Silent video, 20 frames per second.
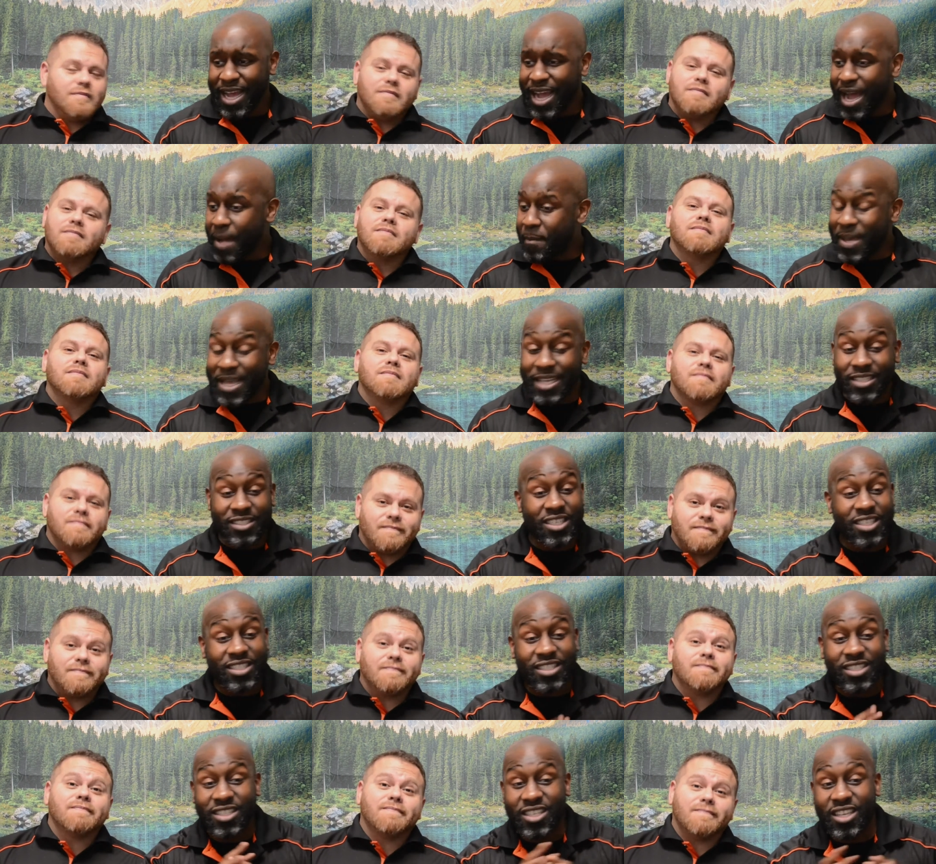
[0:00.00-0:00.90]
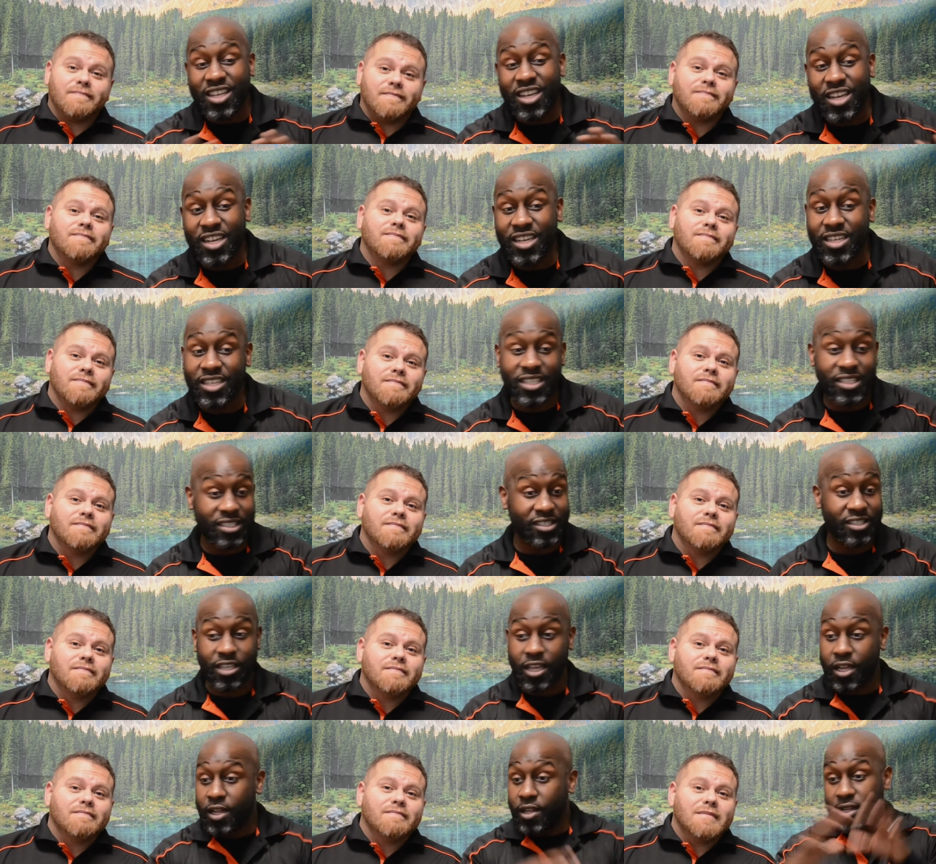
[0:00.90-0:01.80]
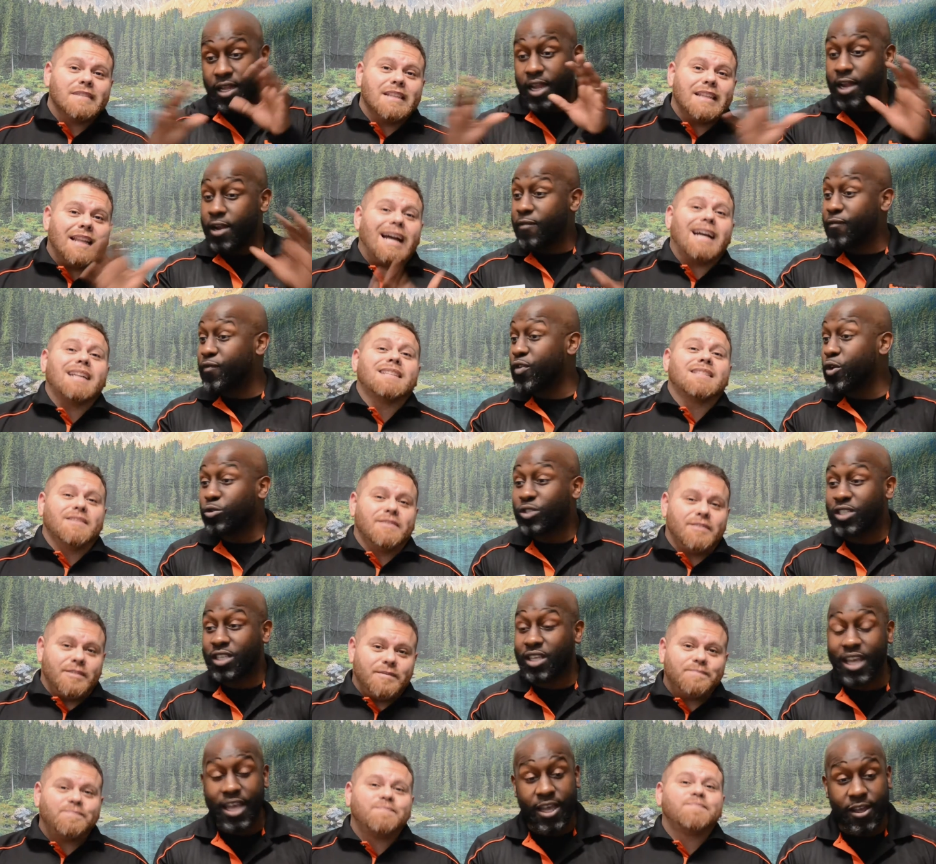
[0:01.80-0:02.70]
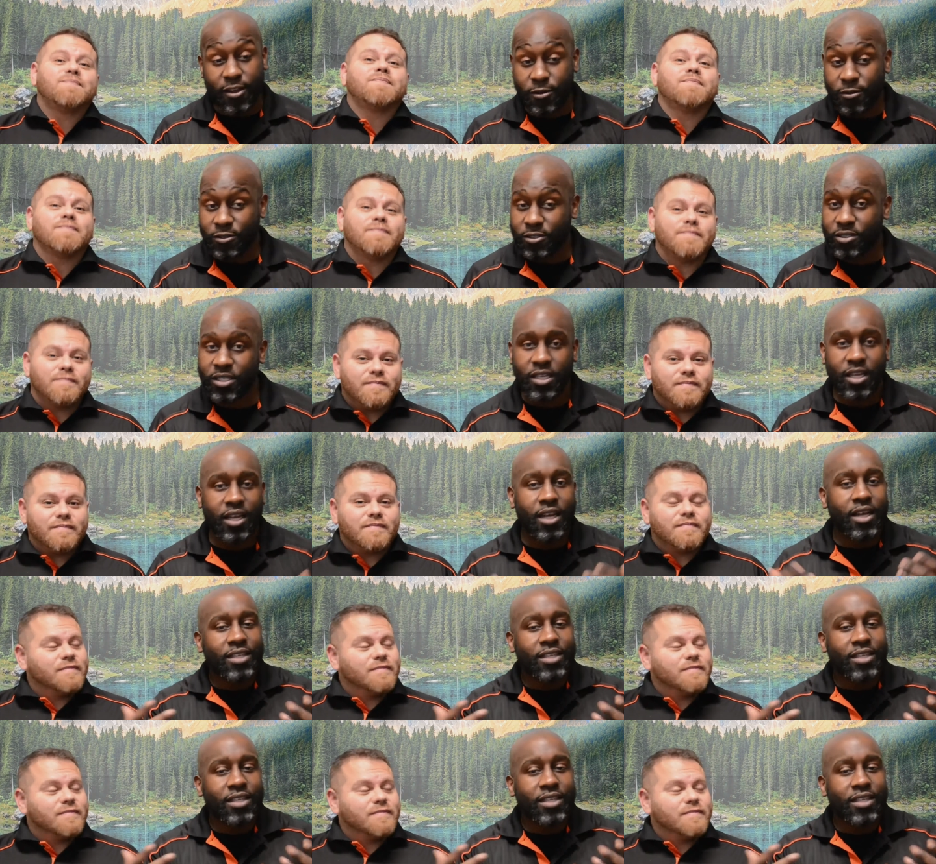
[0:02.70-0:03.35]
Speaker 1: I mean, just tons. Interview awesome. skills.